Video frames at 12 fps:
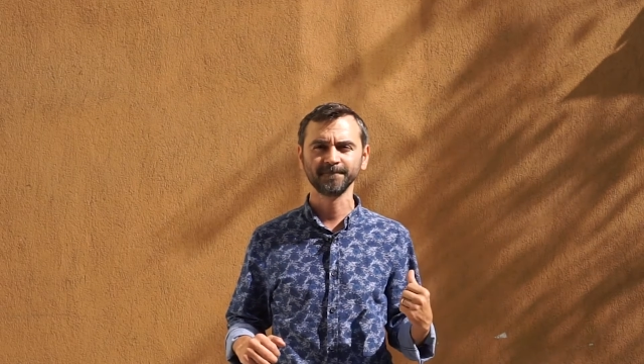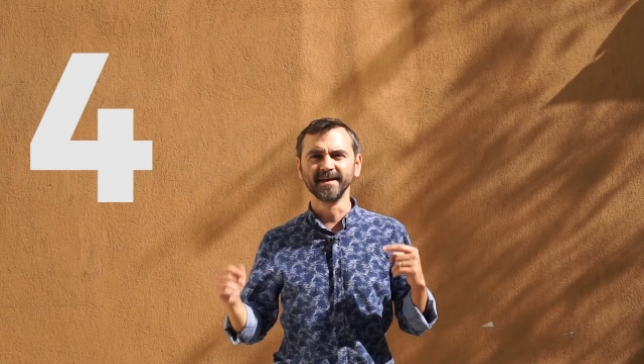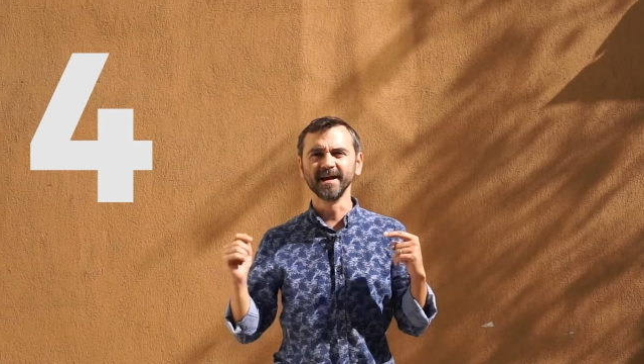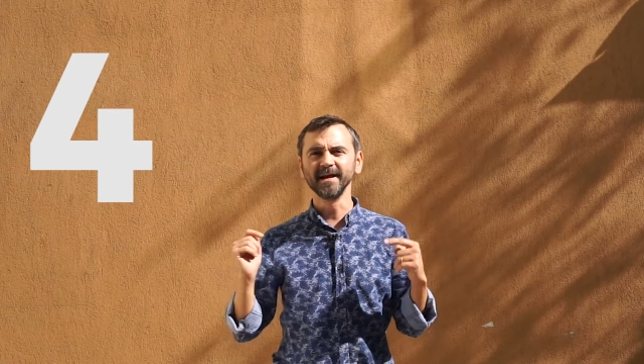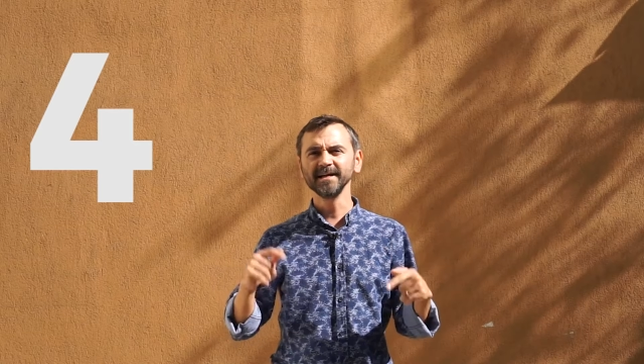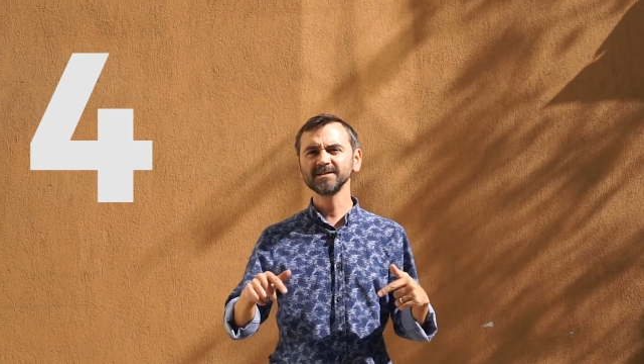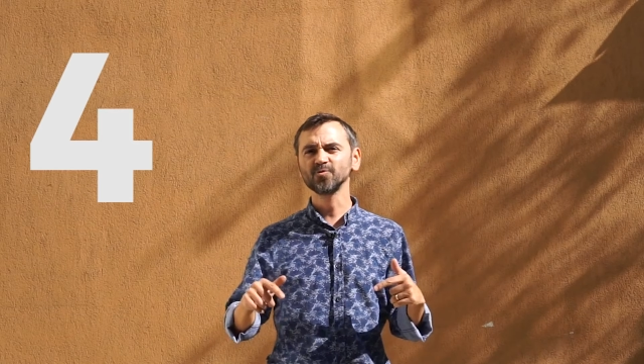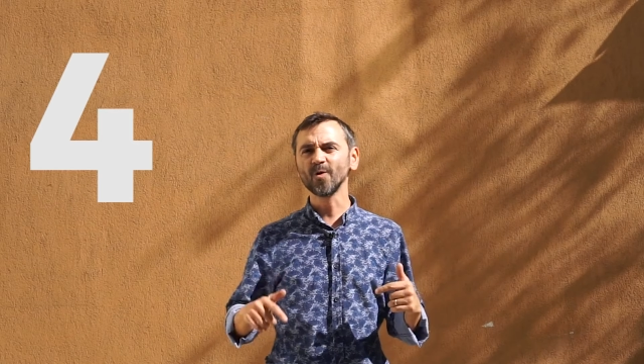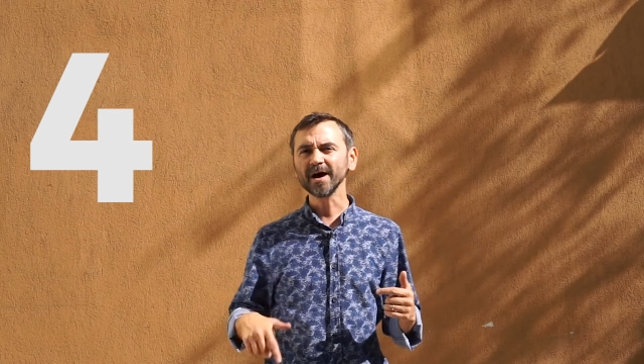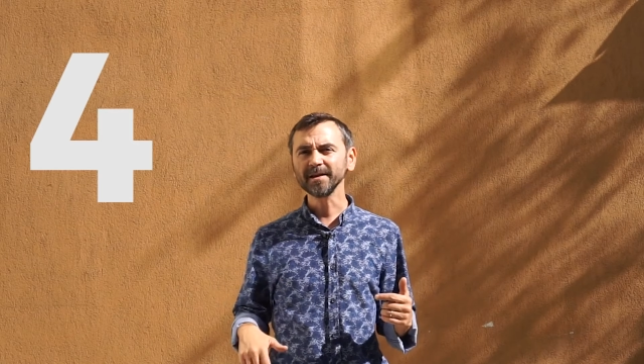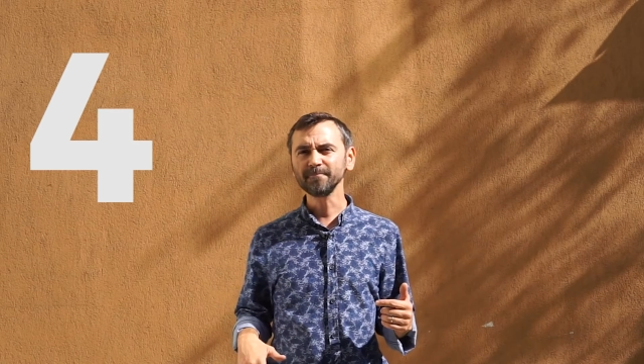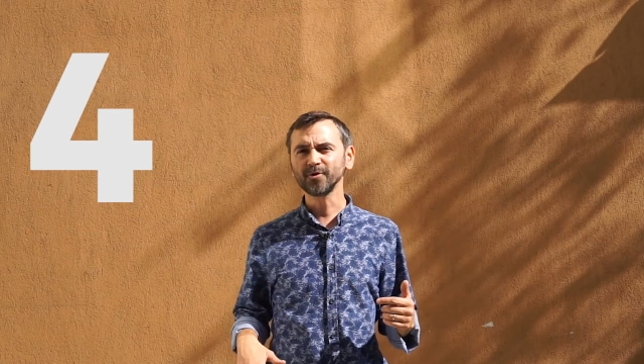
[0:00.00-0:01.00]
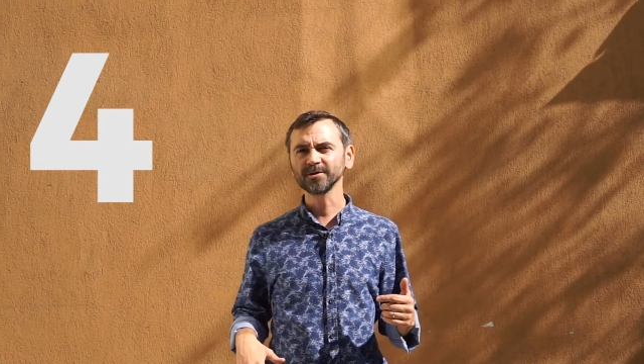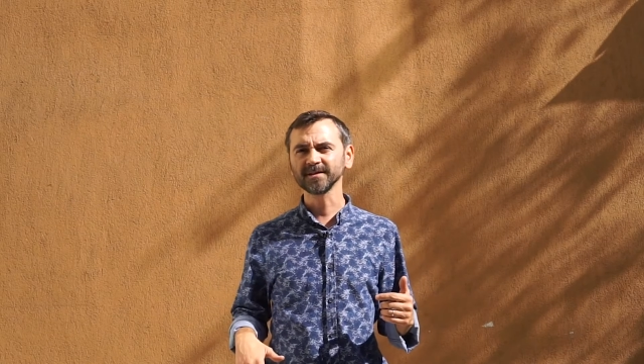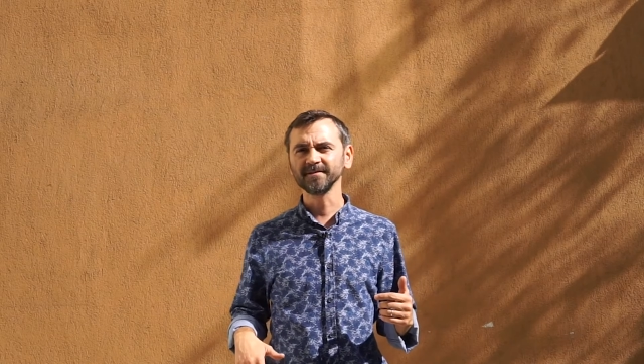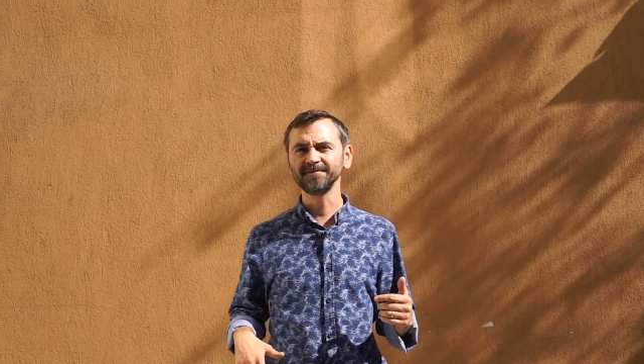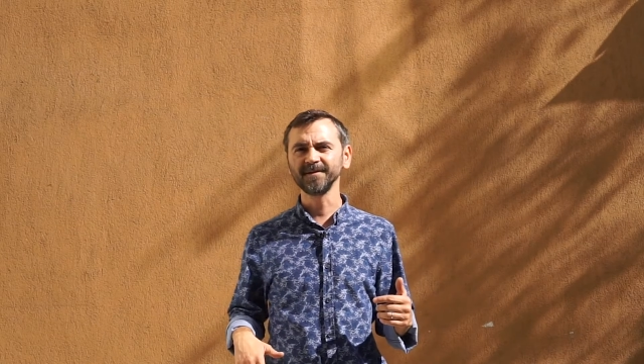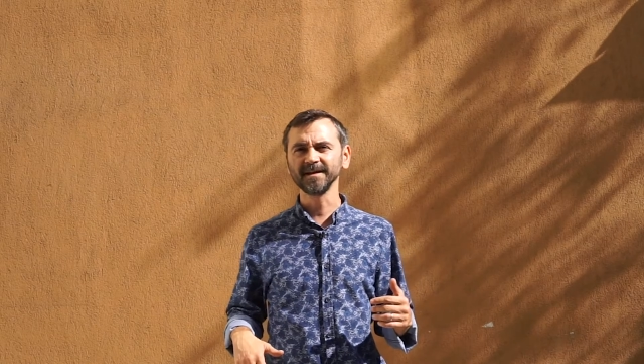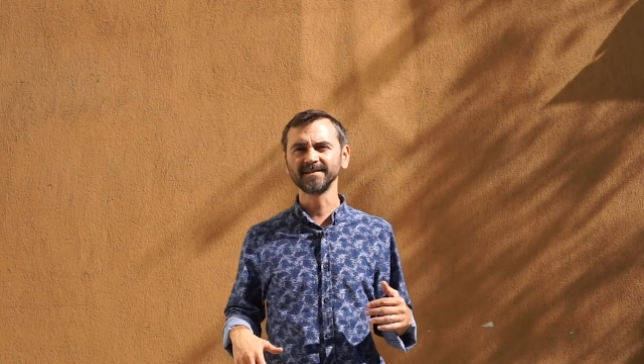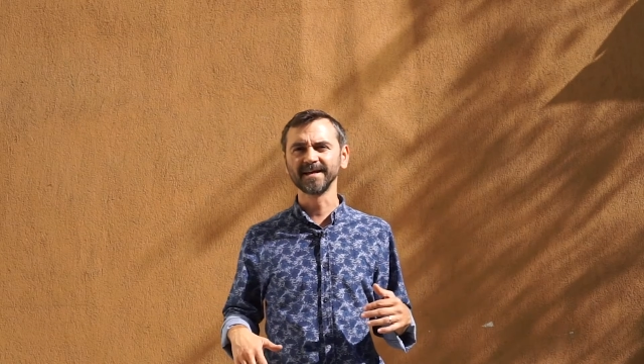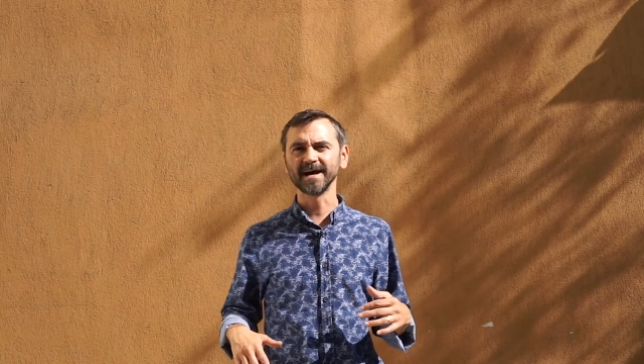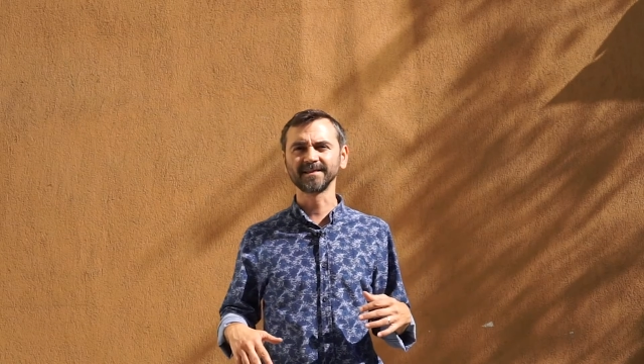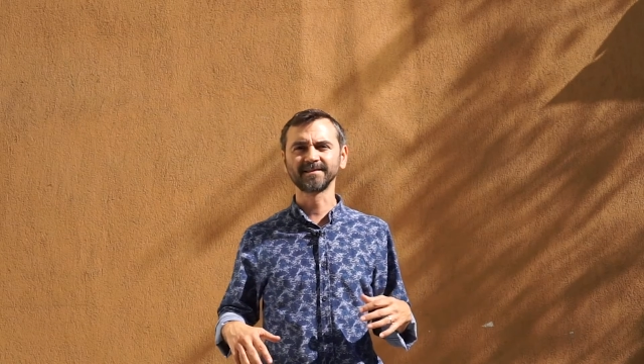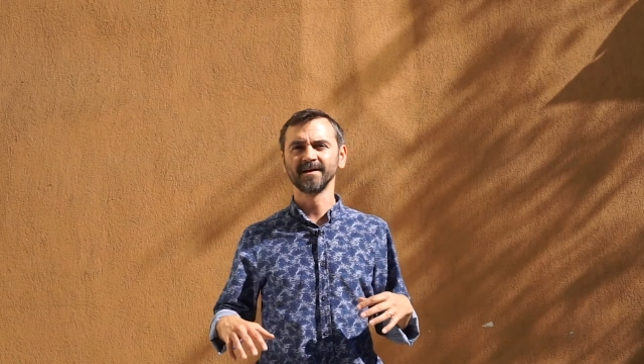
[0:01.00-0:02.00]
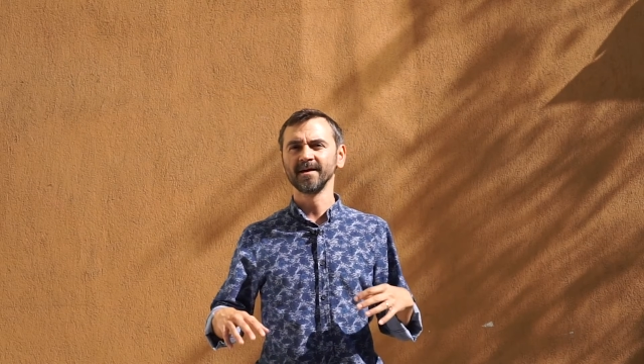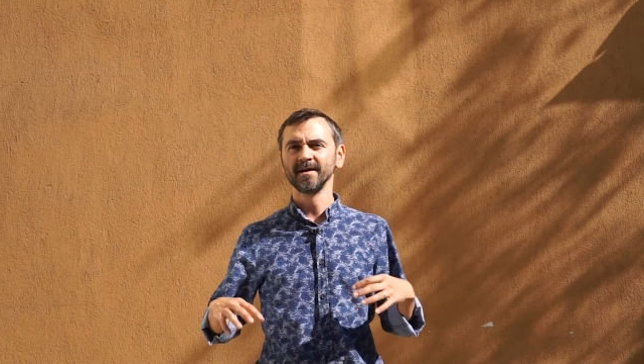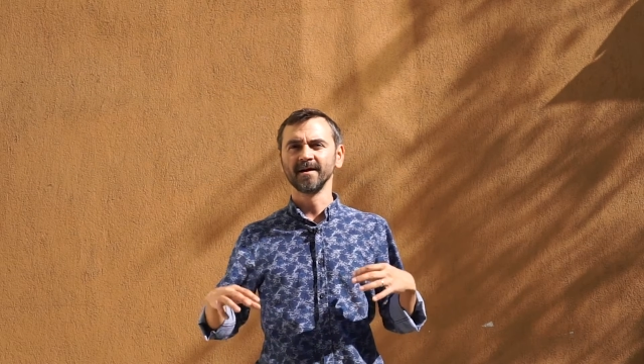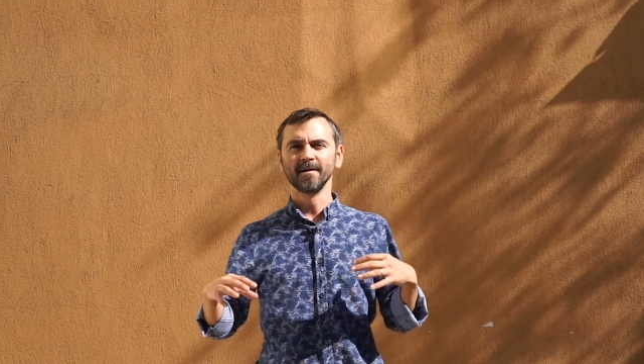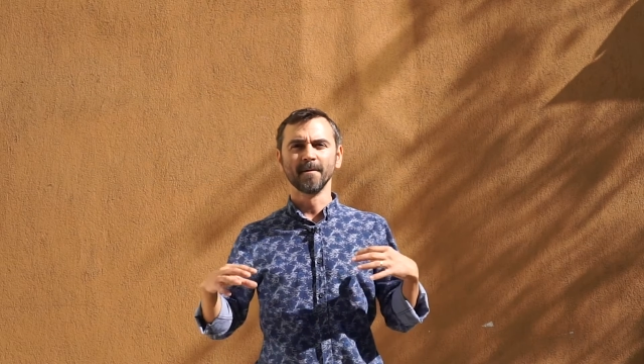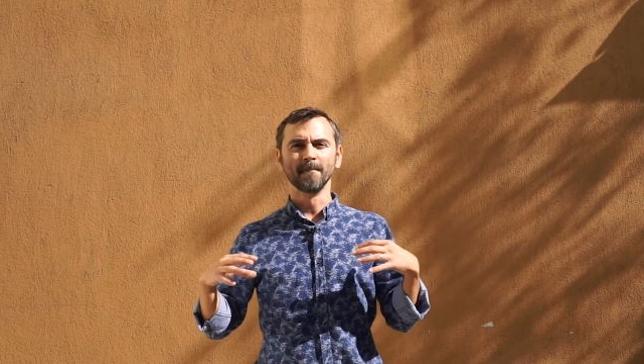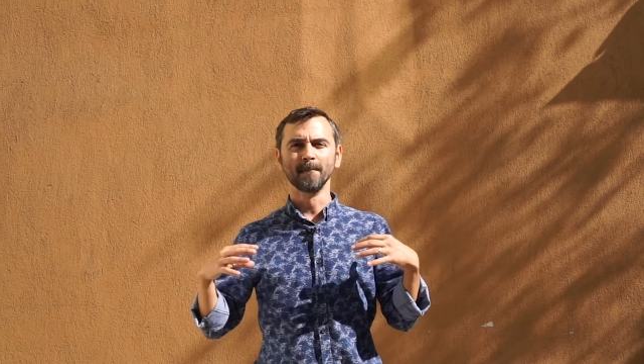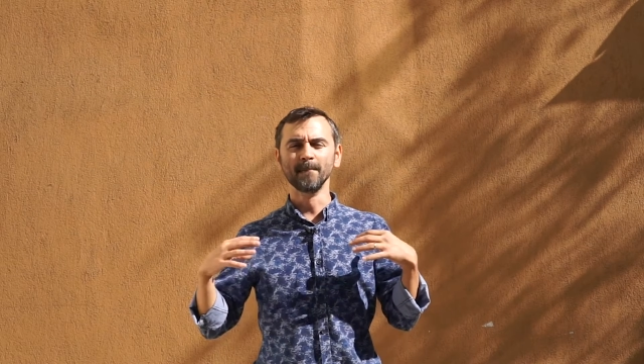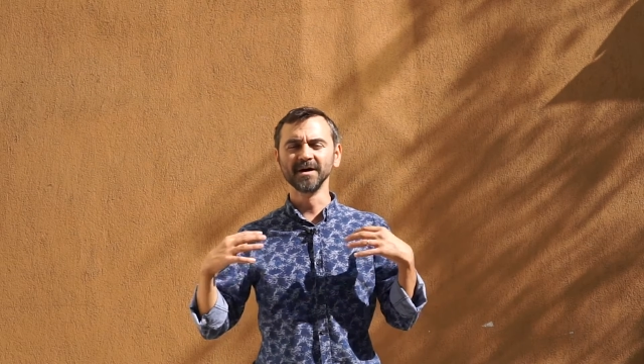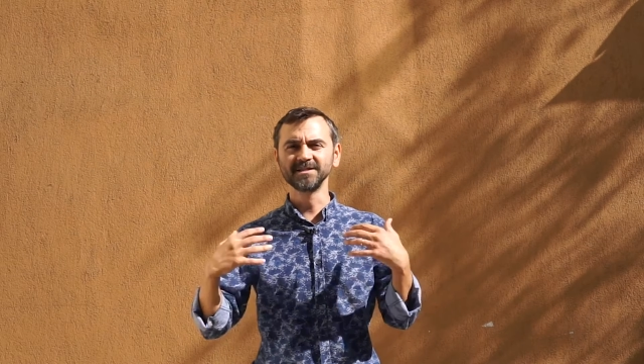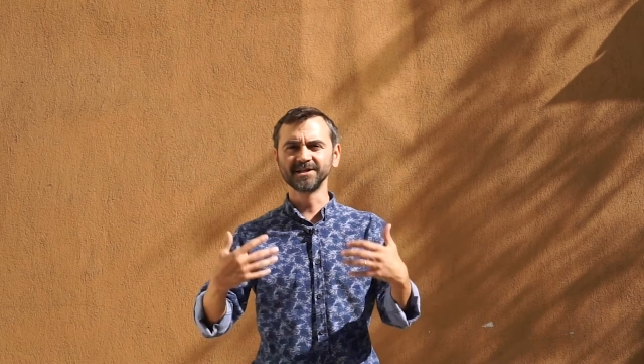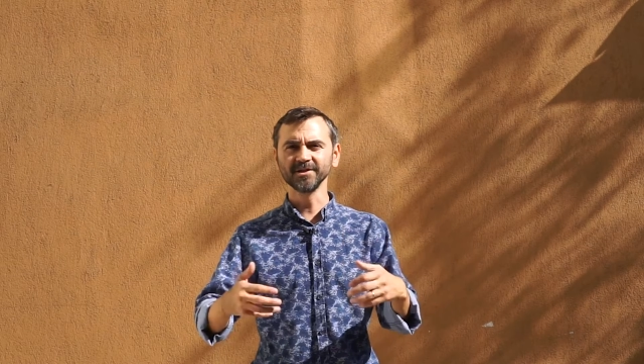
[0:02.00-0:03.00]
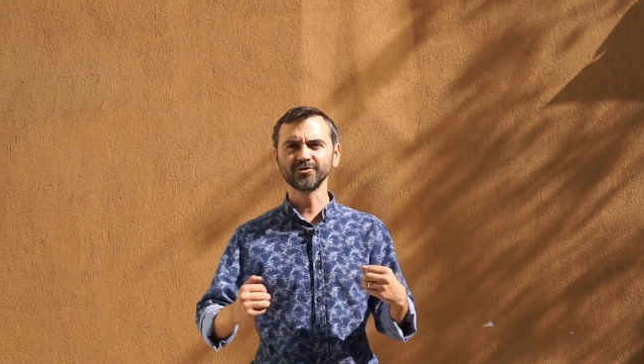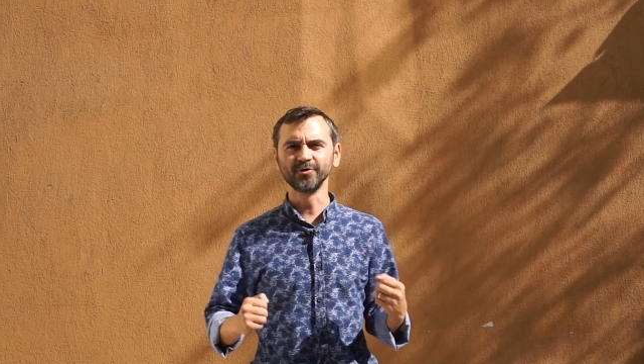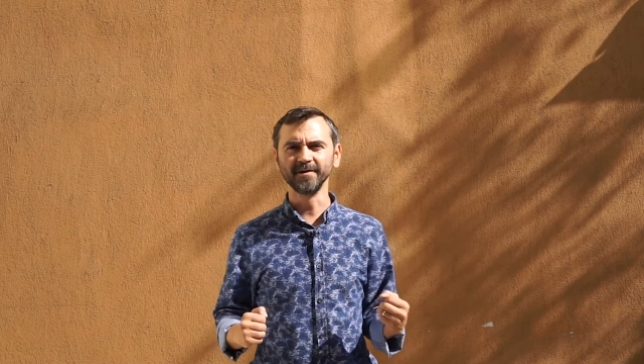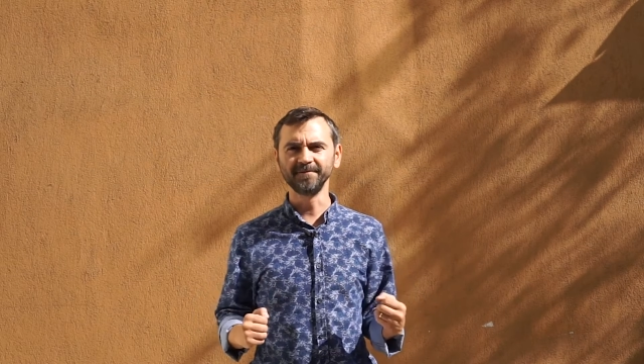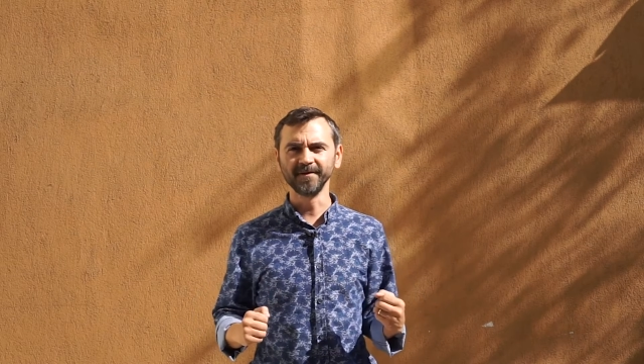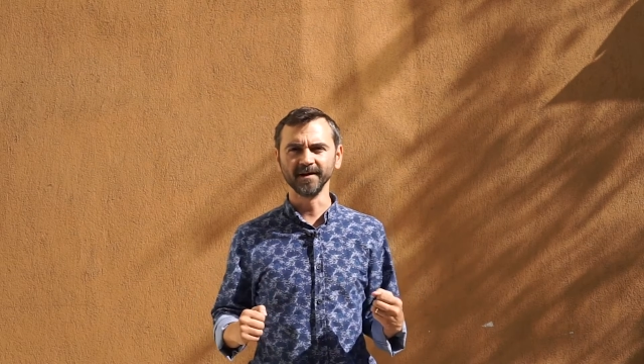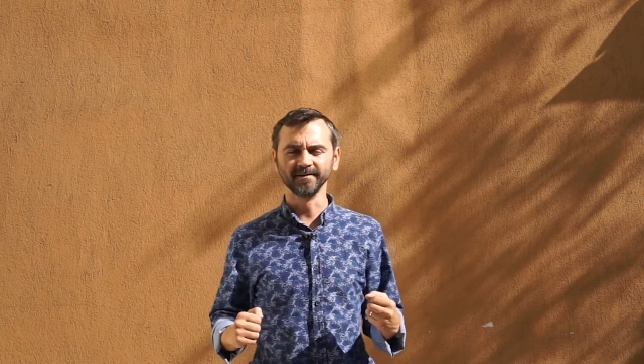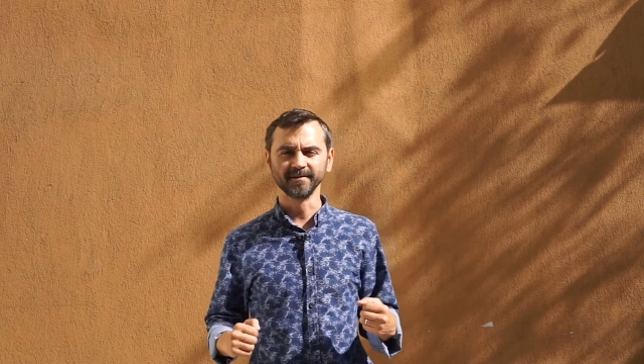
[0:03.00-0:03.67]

There is one important thing that Magento revealed.